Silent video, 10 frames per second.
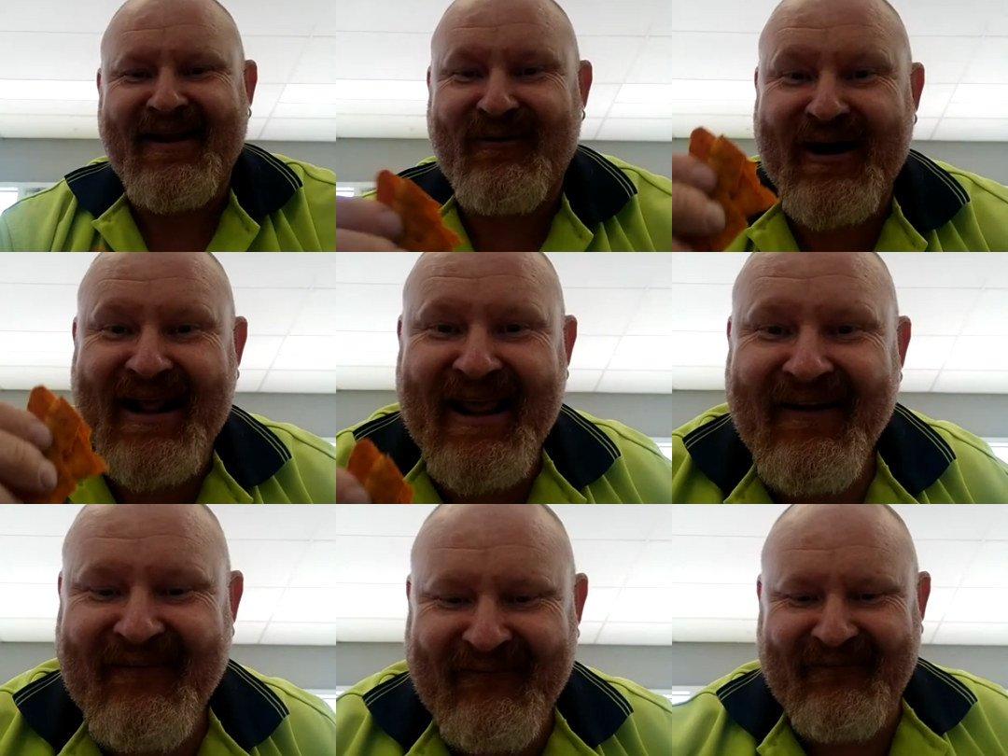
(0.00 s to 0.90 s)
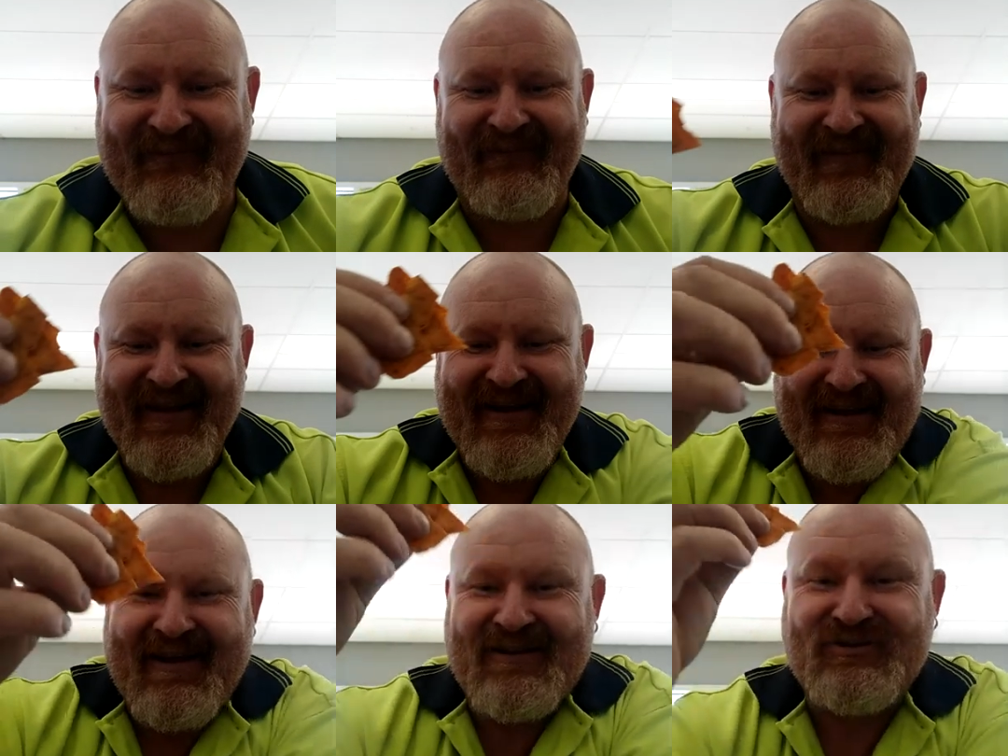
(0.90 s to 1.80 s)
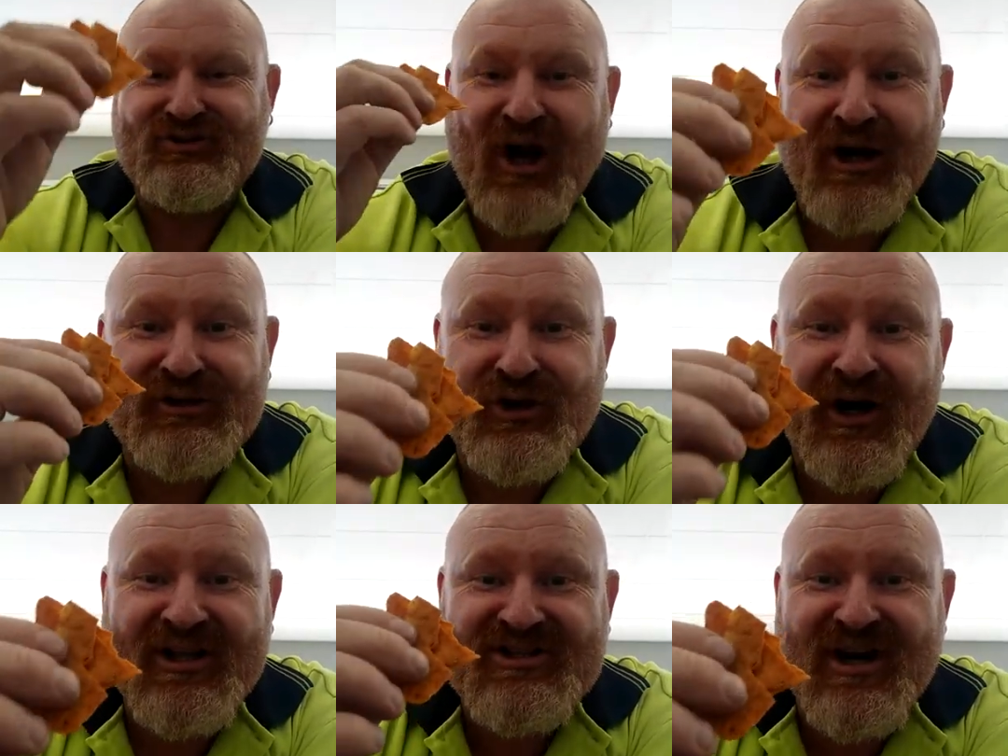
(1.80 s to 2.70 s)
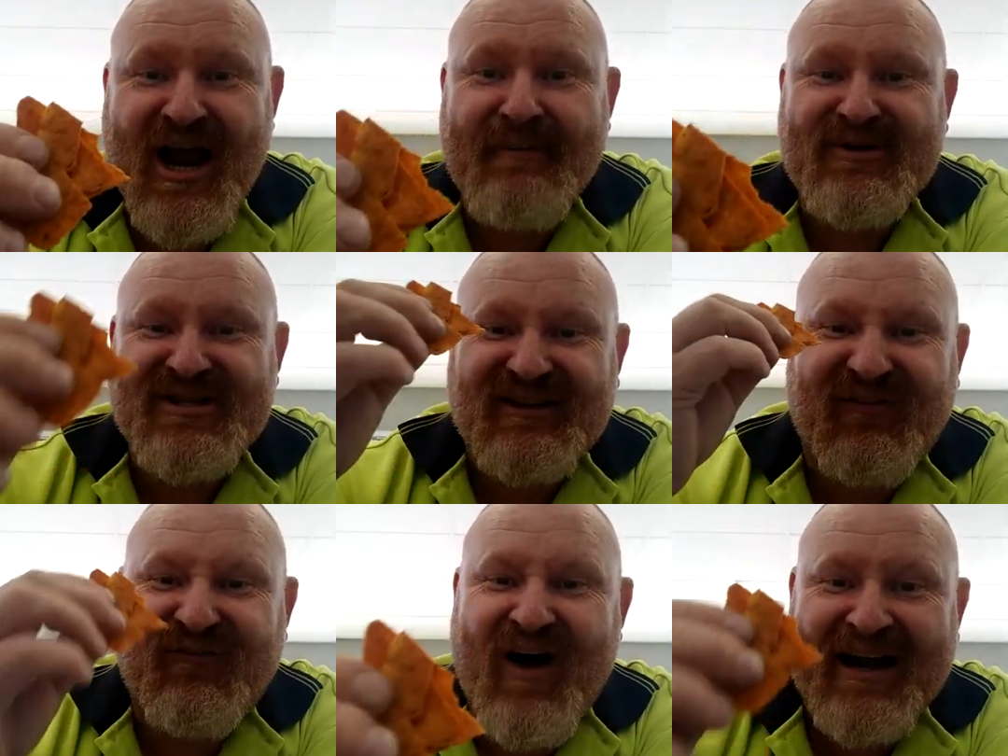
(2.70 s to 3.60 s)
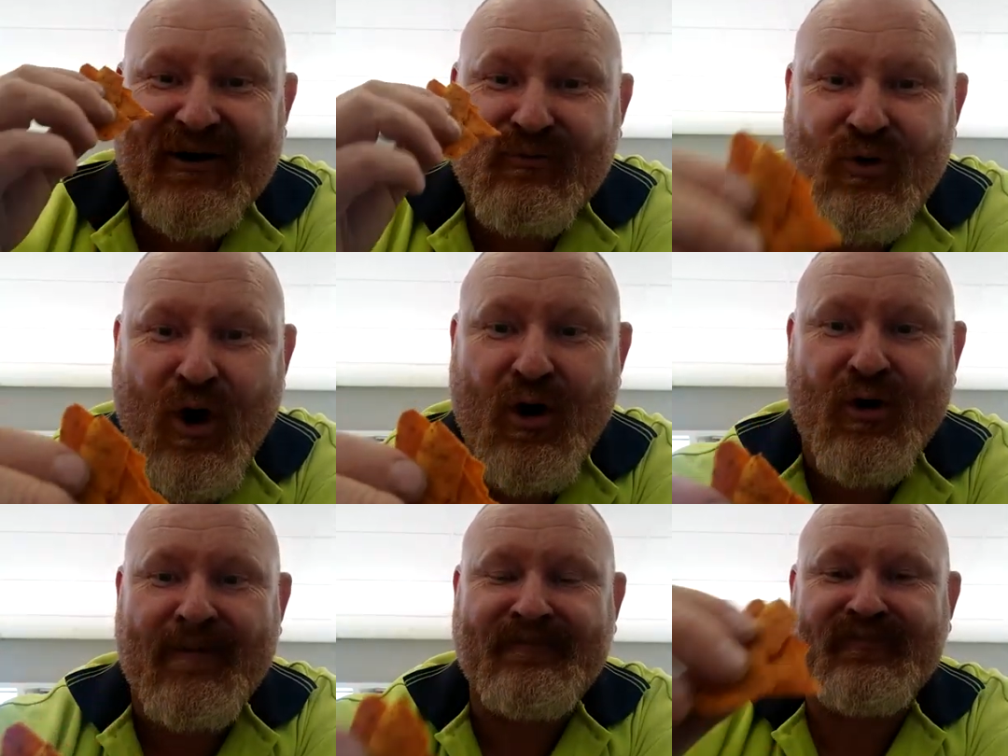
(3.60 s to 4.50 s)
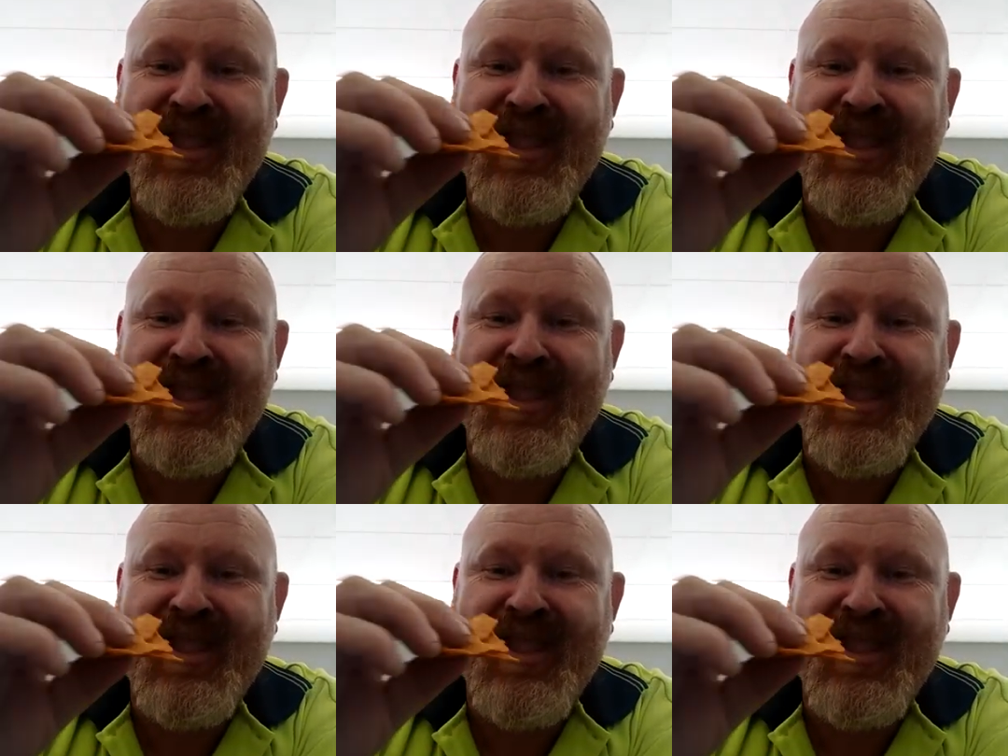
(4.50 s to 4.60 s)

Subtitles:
You ready? Don't try this at home because it's fucking wrong.